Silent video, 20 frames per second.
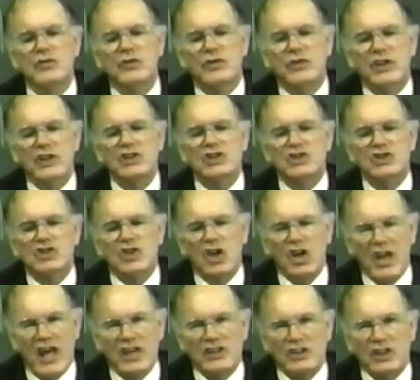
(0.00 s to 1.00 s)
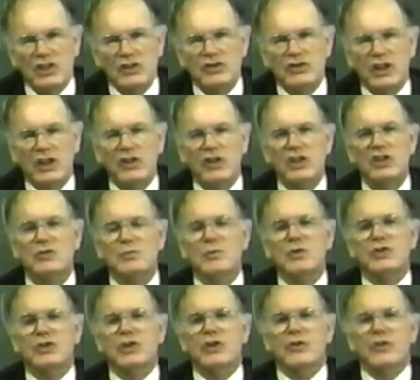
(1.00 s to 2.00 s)
this lessons and this
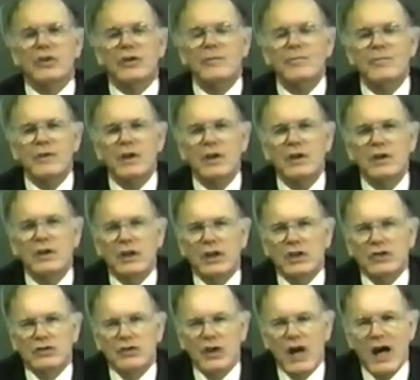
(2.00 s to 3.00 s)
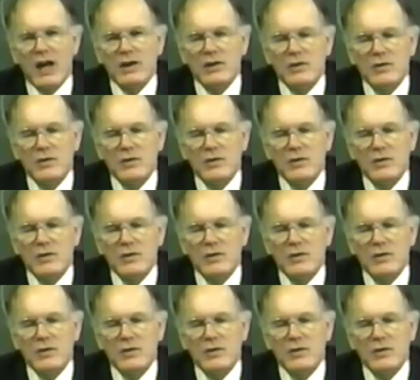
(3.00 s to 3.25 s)
material is not